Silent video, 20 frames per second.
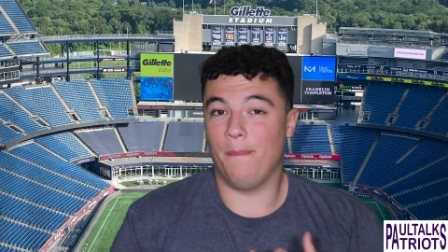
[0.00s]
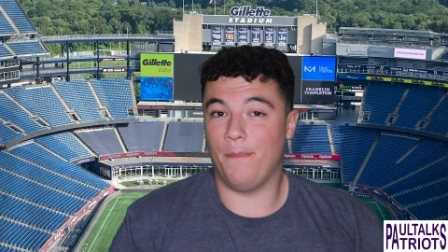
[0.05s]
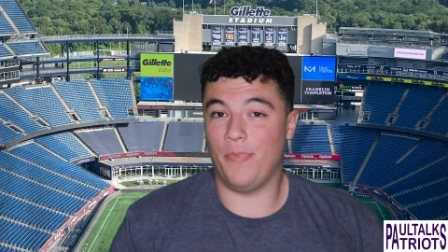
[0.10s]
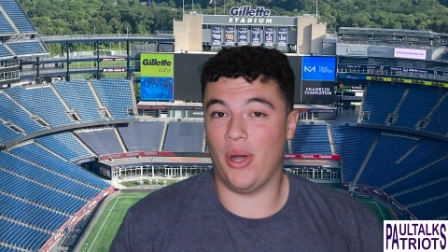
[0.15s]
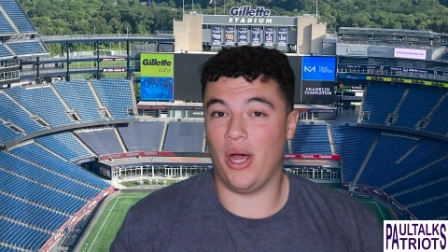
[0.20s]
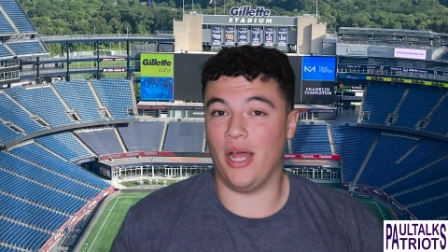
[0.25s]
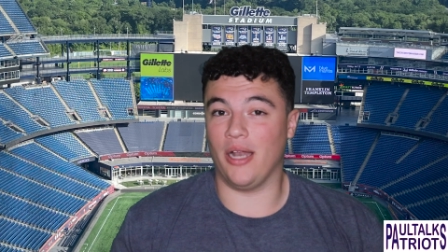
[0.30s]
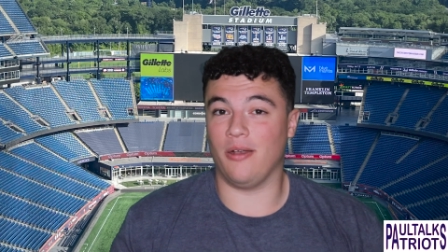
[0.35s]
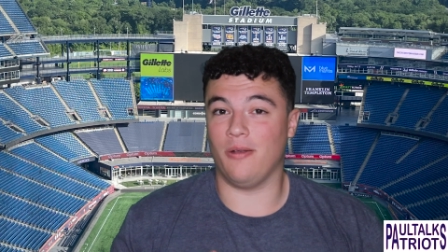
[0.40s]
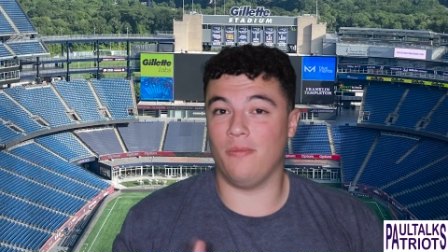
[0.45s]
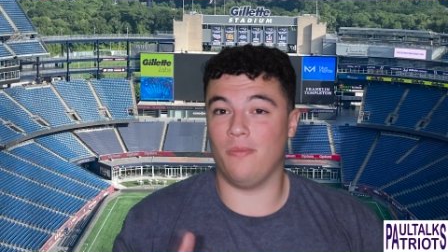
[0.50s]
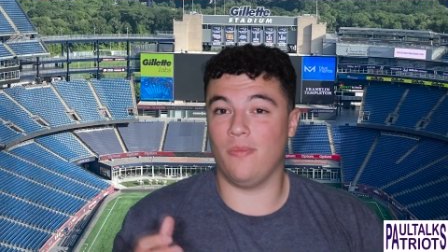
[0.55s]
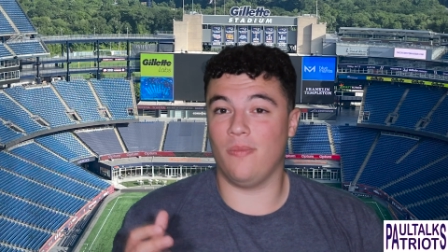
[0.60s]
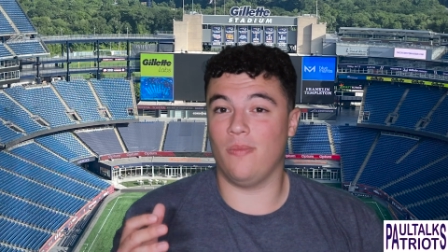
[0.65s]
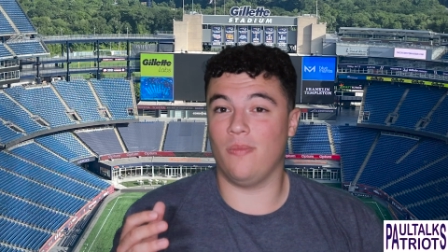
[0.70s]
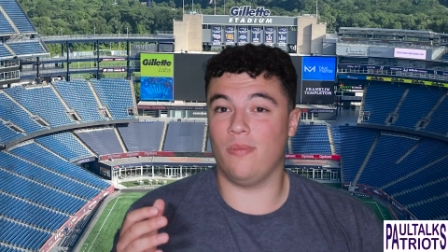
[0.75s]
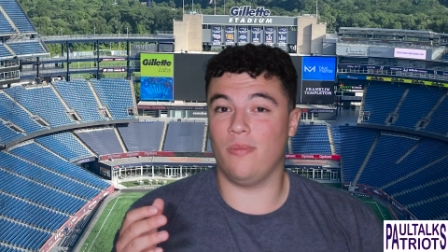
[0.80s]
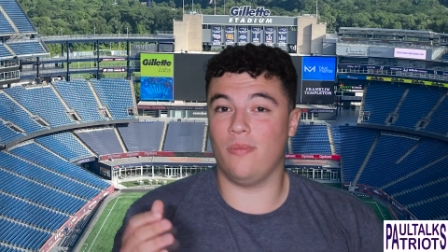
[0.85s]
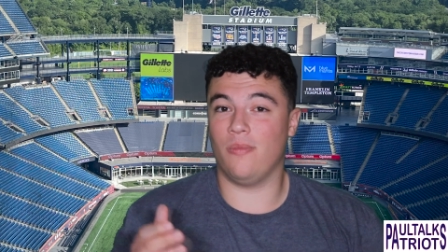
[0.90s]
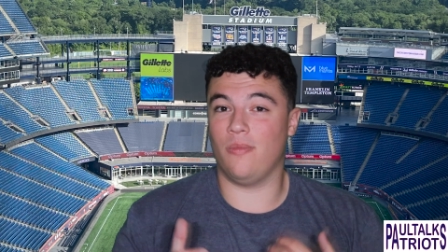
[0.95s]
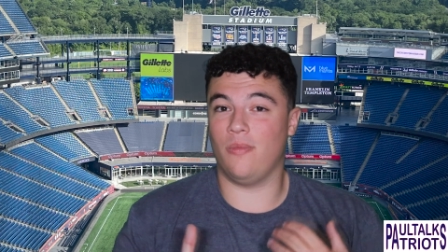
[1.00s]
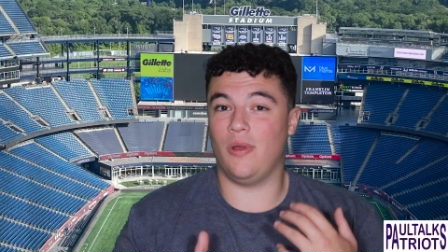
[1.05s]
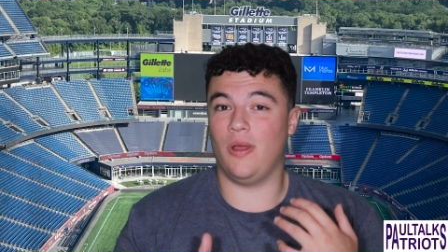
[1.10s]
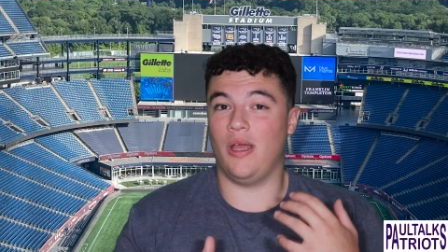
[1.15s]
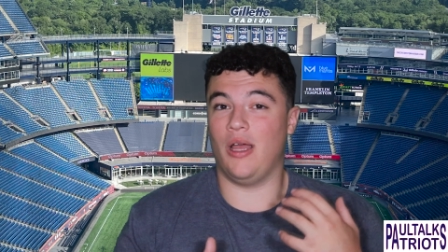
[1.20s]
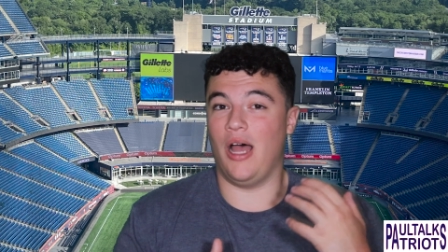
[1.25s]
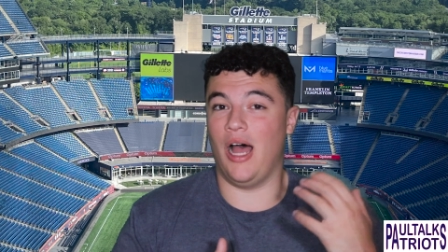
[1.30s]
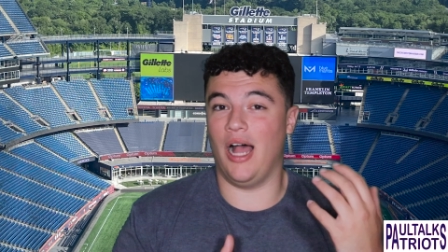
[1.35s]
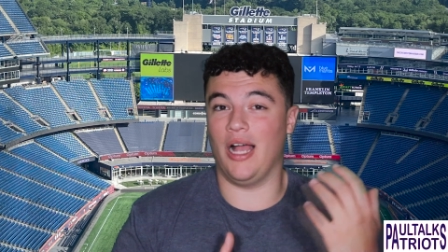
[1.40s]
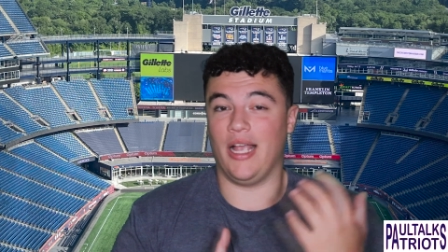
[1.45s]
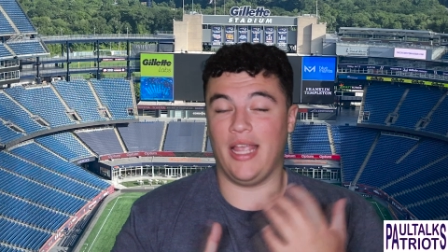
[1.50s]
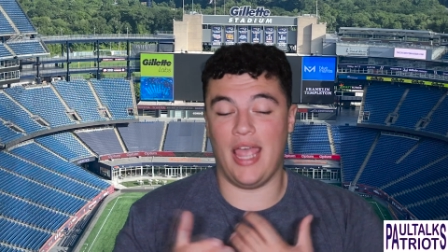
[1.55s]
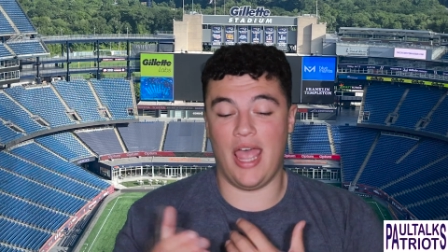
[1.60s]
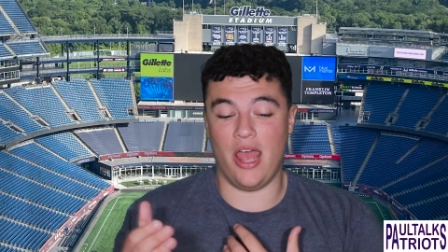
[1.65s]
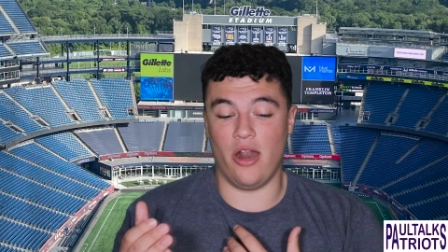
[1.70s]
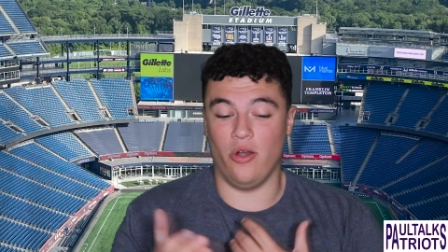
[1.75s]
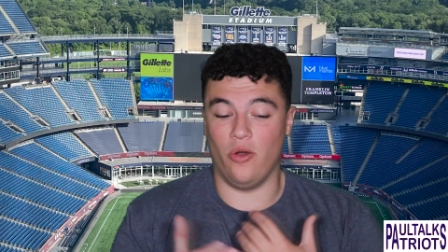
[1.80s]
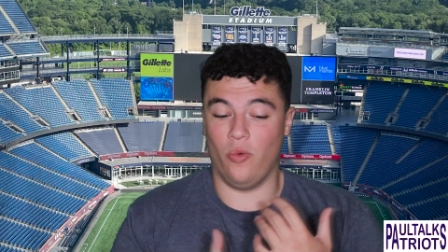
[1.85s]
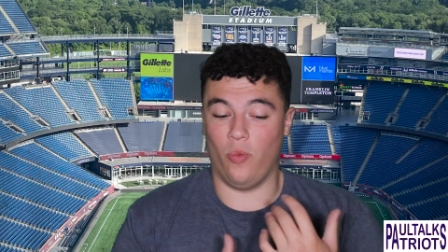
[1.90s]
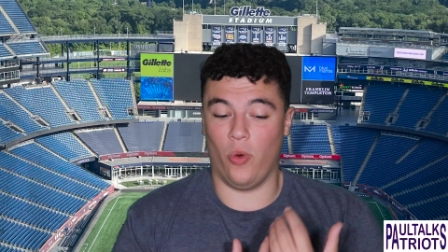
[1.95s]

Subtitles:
But again,